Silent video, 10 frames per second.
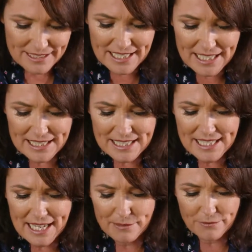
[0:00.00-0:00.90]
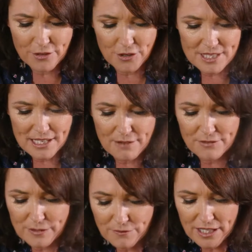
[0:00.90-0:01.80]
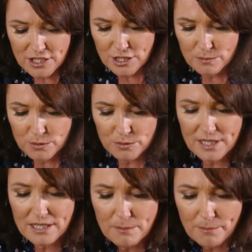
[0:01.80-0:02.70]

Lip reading: Dig deep for those lovely vegetables at the